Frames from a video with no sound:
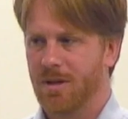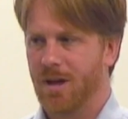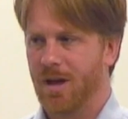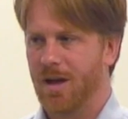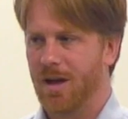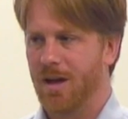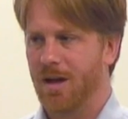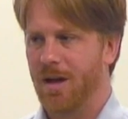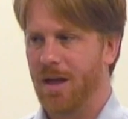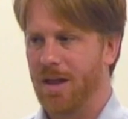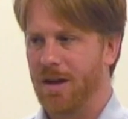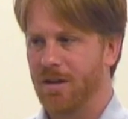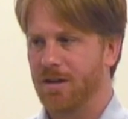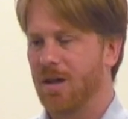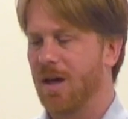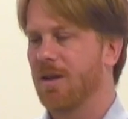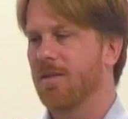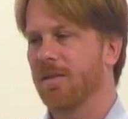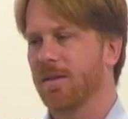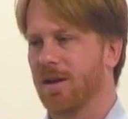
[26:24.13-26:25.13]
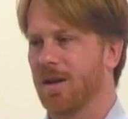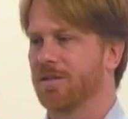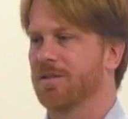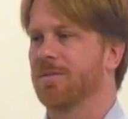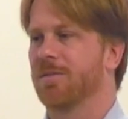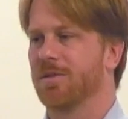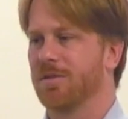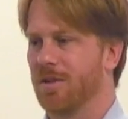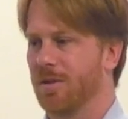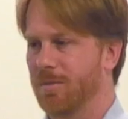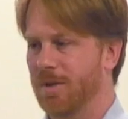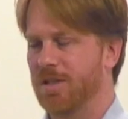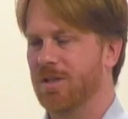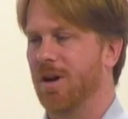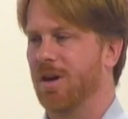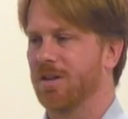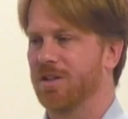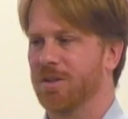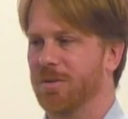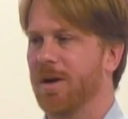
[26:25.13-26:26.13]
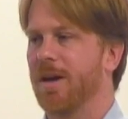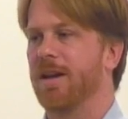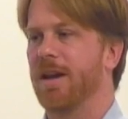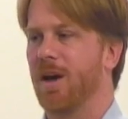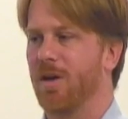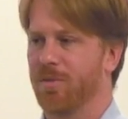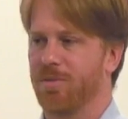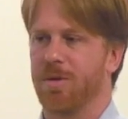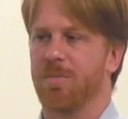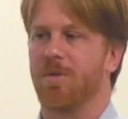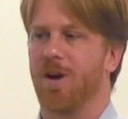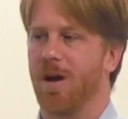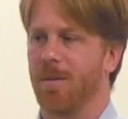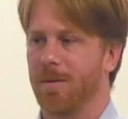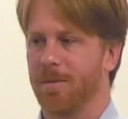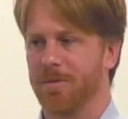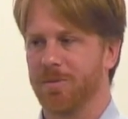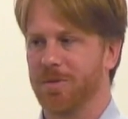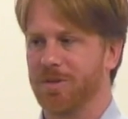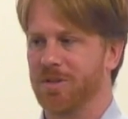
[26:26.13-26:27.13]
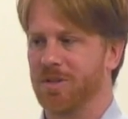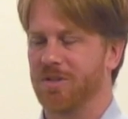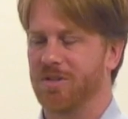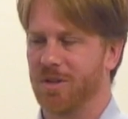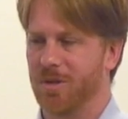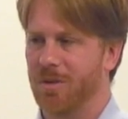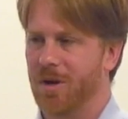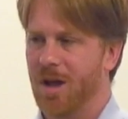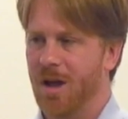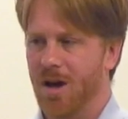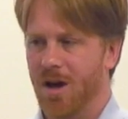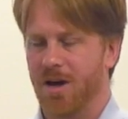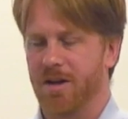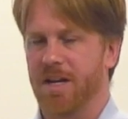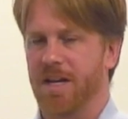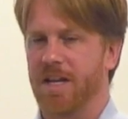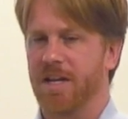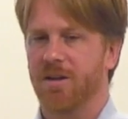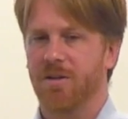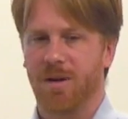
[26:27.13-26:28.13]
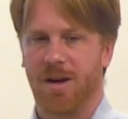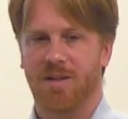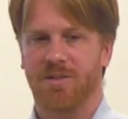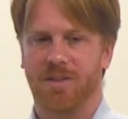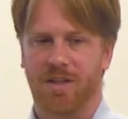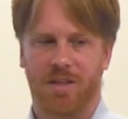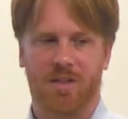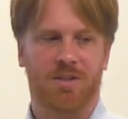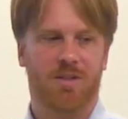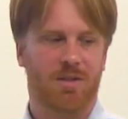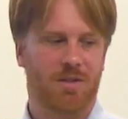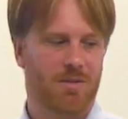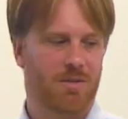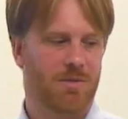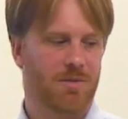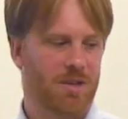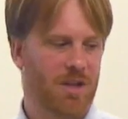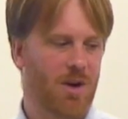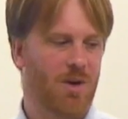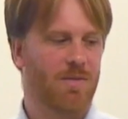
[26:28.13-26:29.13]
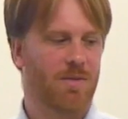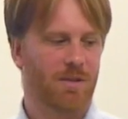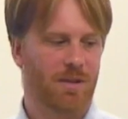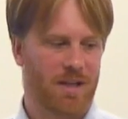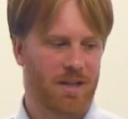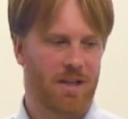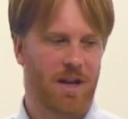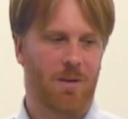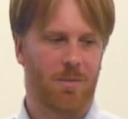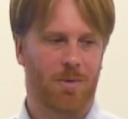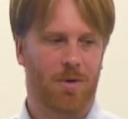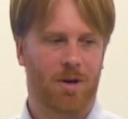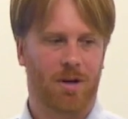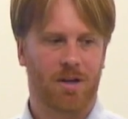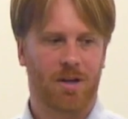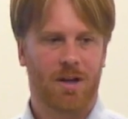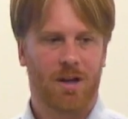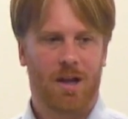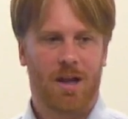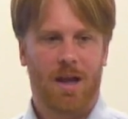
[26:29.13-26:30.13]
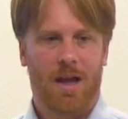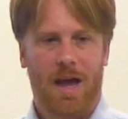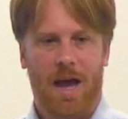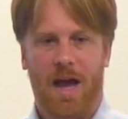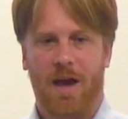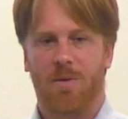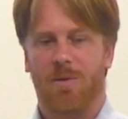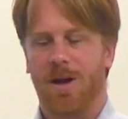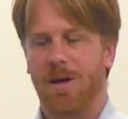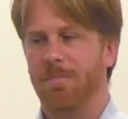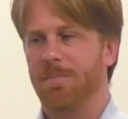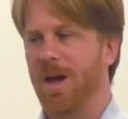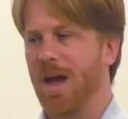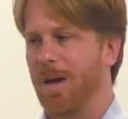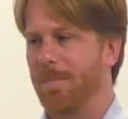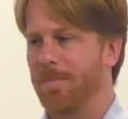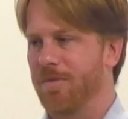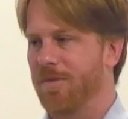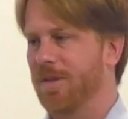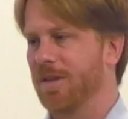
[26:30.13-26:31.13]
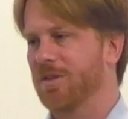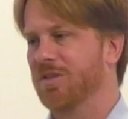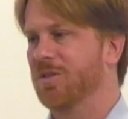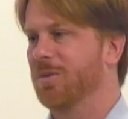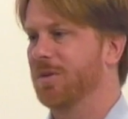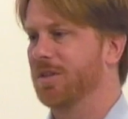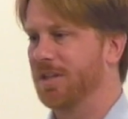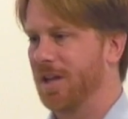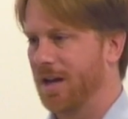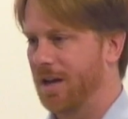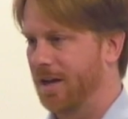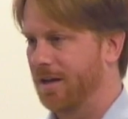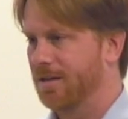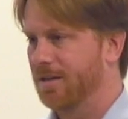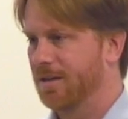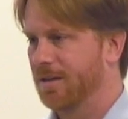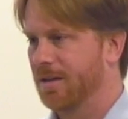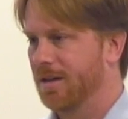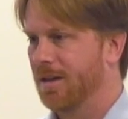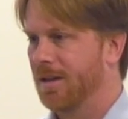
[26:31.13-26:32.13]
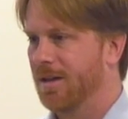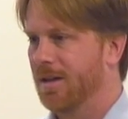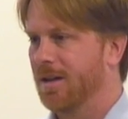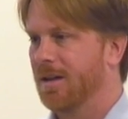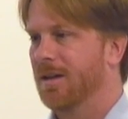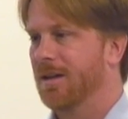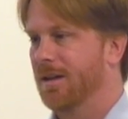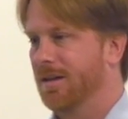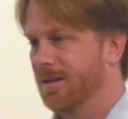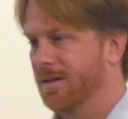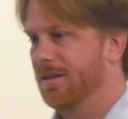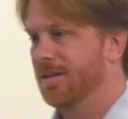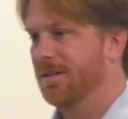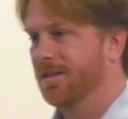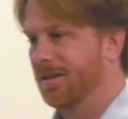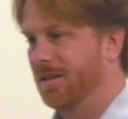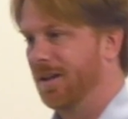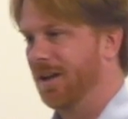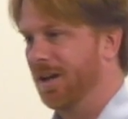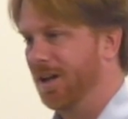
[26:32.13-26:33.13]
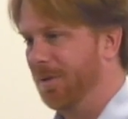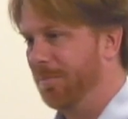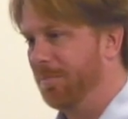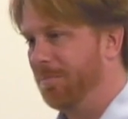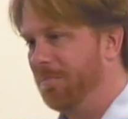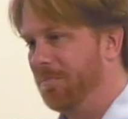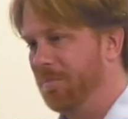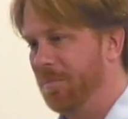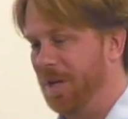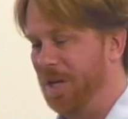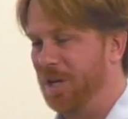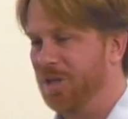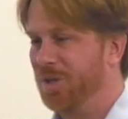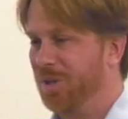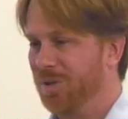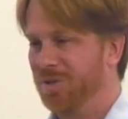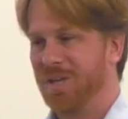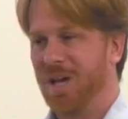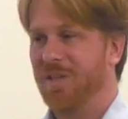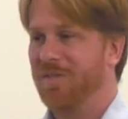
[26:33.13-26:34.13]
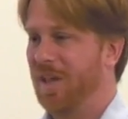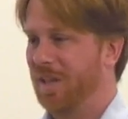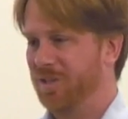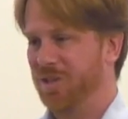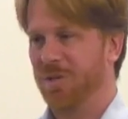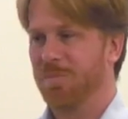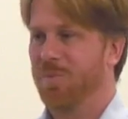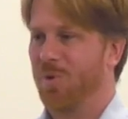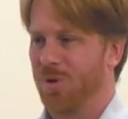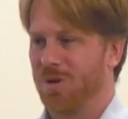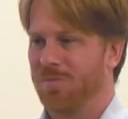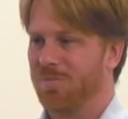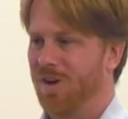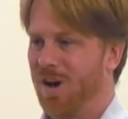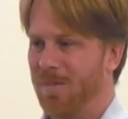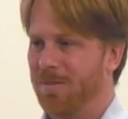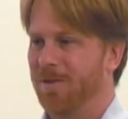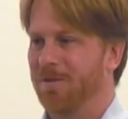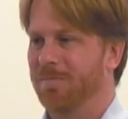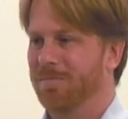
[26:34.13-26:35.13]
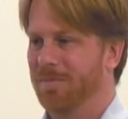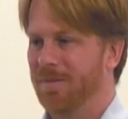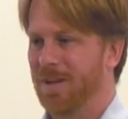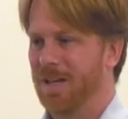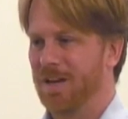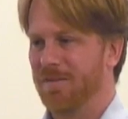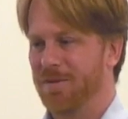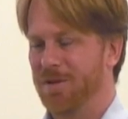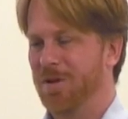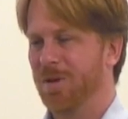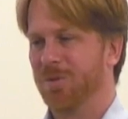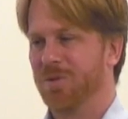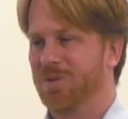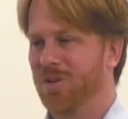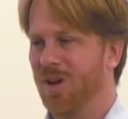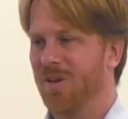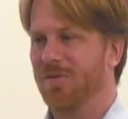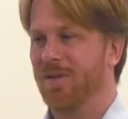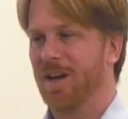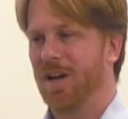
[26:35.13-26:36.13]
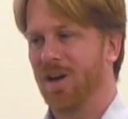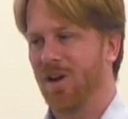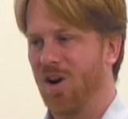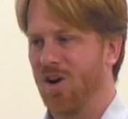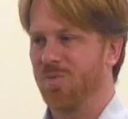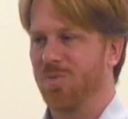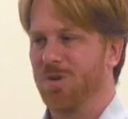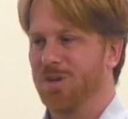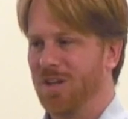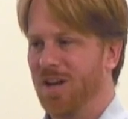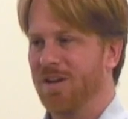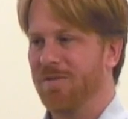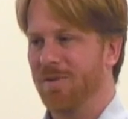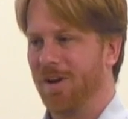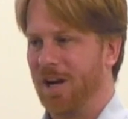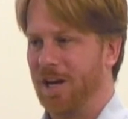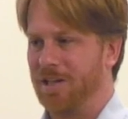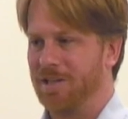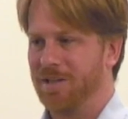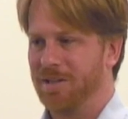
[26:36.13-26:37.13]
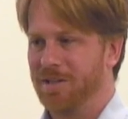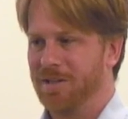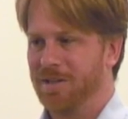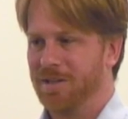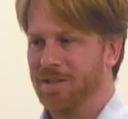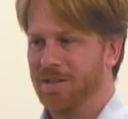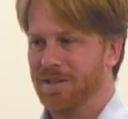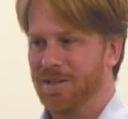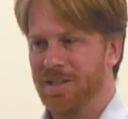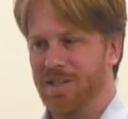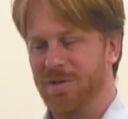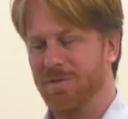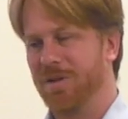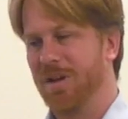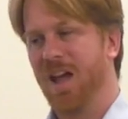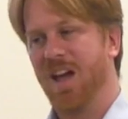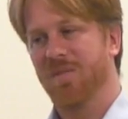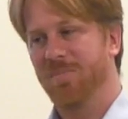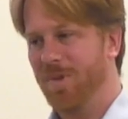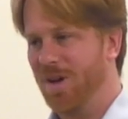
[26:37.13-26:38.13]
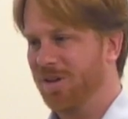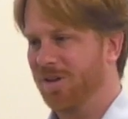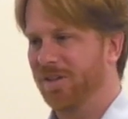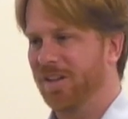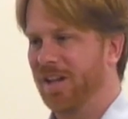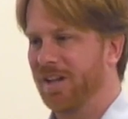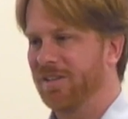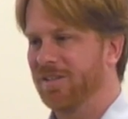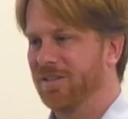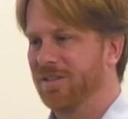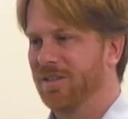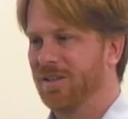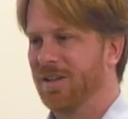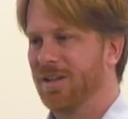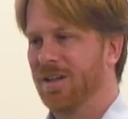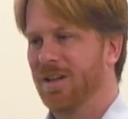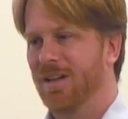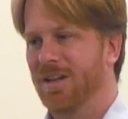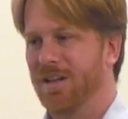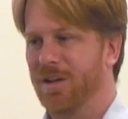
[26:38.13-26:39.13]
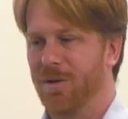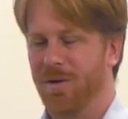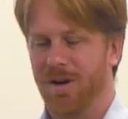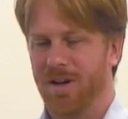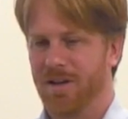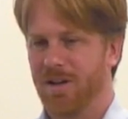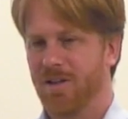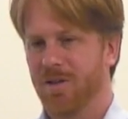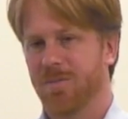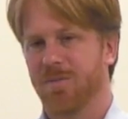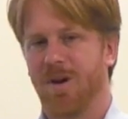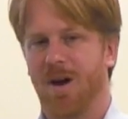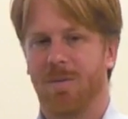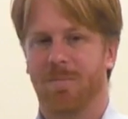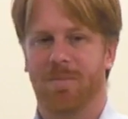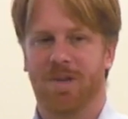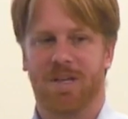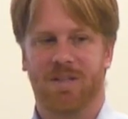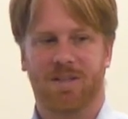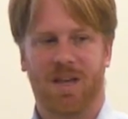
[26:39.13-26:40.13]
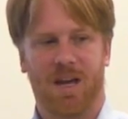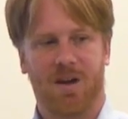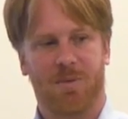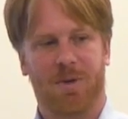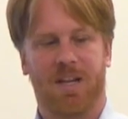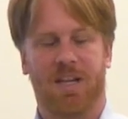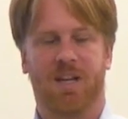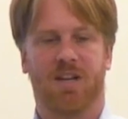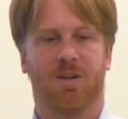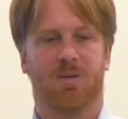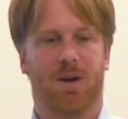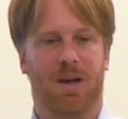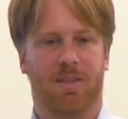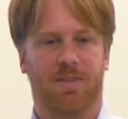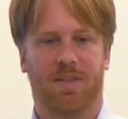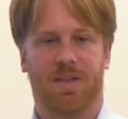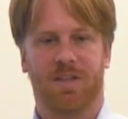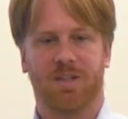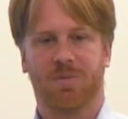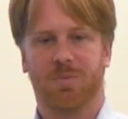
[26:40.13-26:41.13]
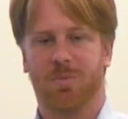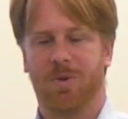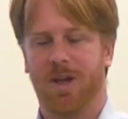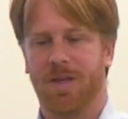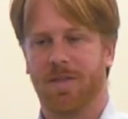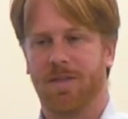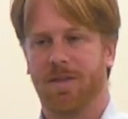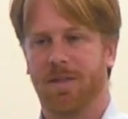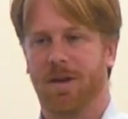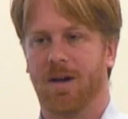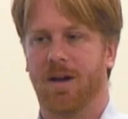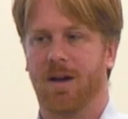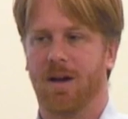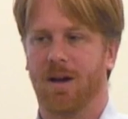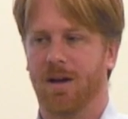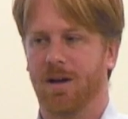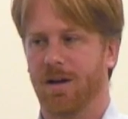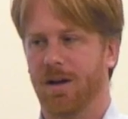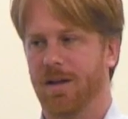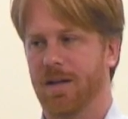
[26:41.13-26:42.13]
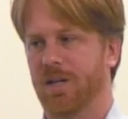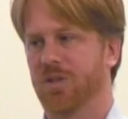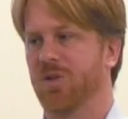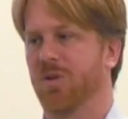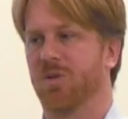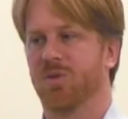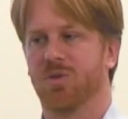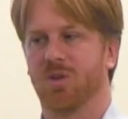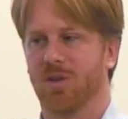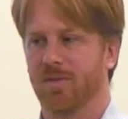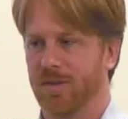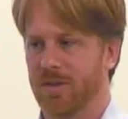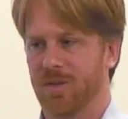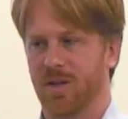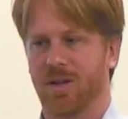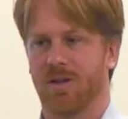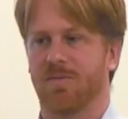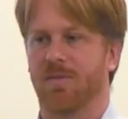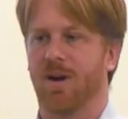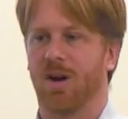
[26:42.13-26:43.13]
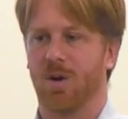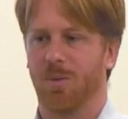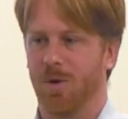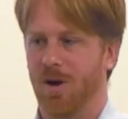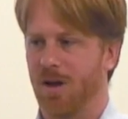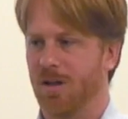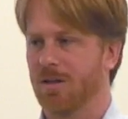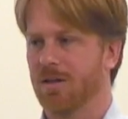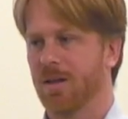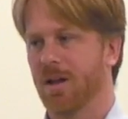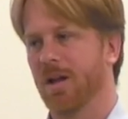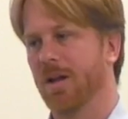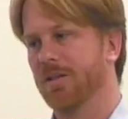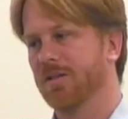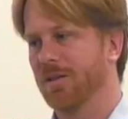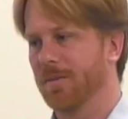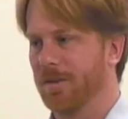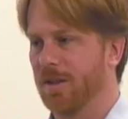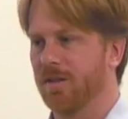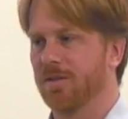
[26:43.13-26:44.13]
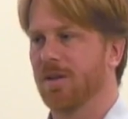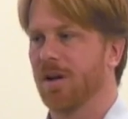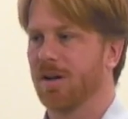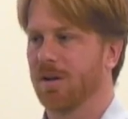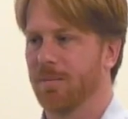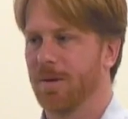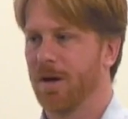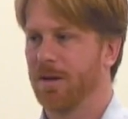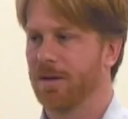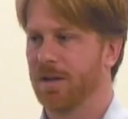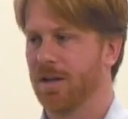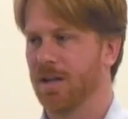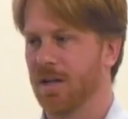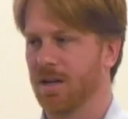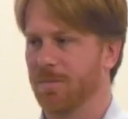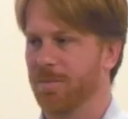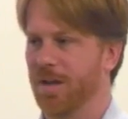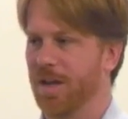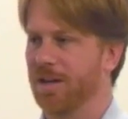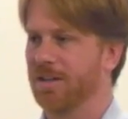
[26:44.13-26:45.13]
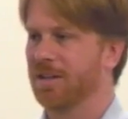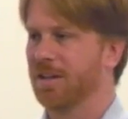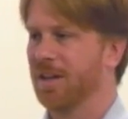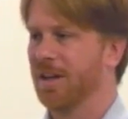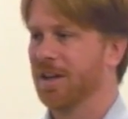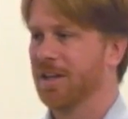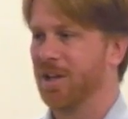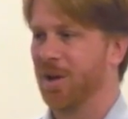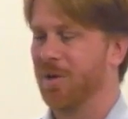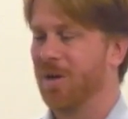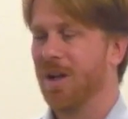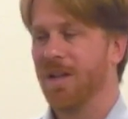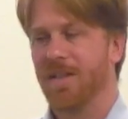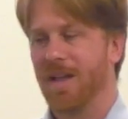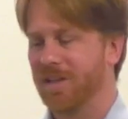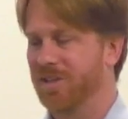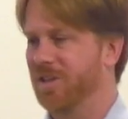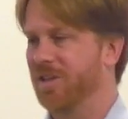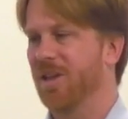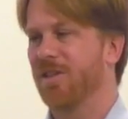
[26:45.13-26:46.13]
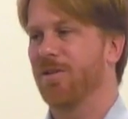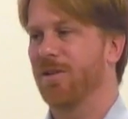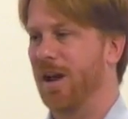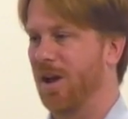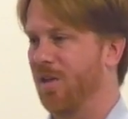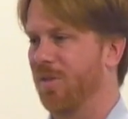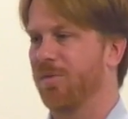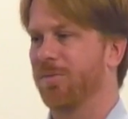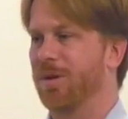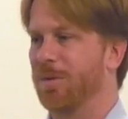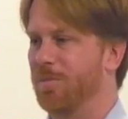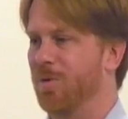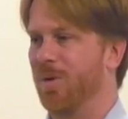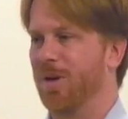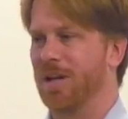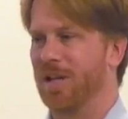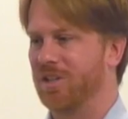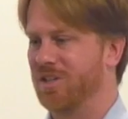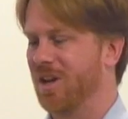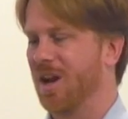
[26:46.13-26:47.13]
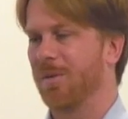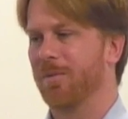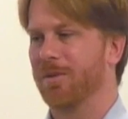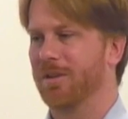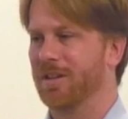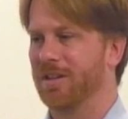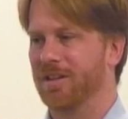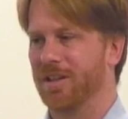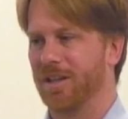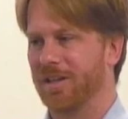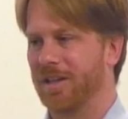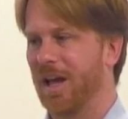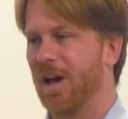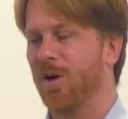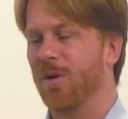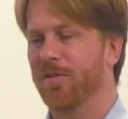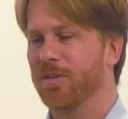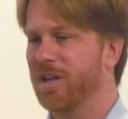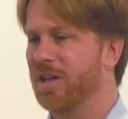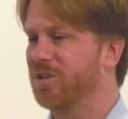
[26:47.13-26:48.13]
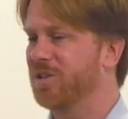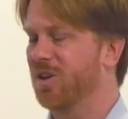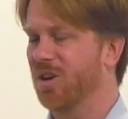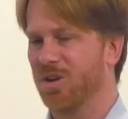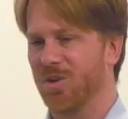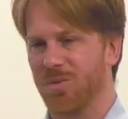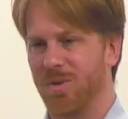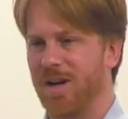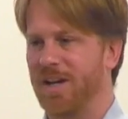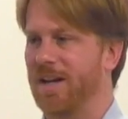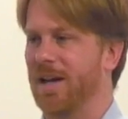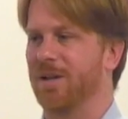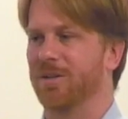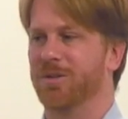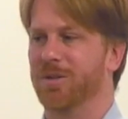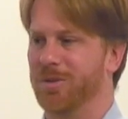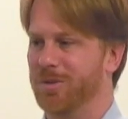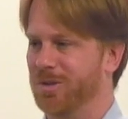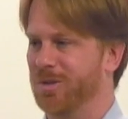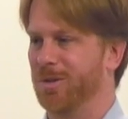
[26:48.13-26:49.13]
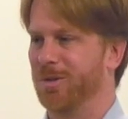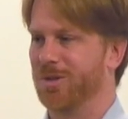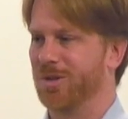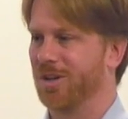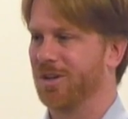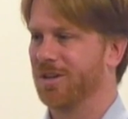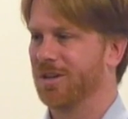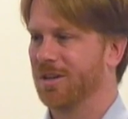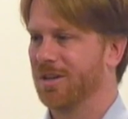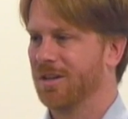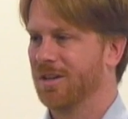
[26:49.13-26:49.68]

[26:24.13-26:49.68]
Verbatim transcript: Uh, and a lot of the customers that we talked to had L3 problems, which is you know, on ingress into the overlay network. How do I map this to a tenant? Sure. Um, and it turns out that's an important problem. And if you don't solve that at hardware line rate, you can have bottlenecks. You know, another problem is how do I integrate this with uh, an external service like a firewall? Uh, something I'll talk about in, in, a bit. You know, that's another L3 point. It's not really, like overlays are a great L2 solution.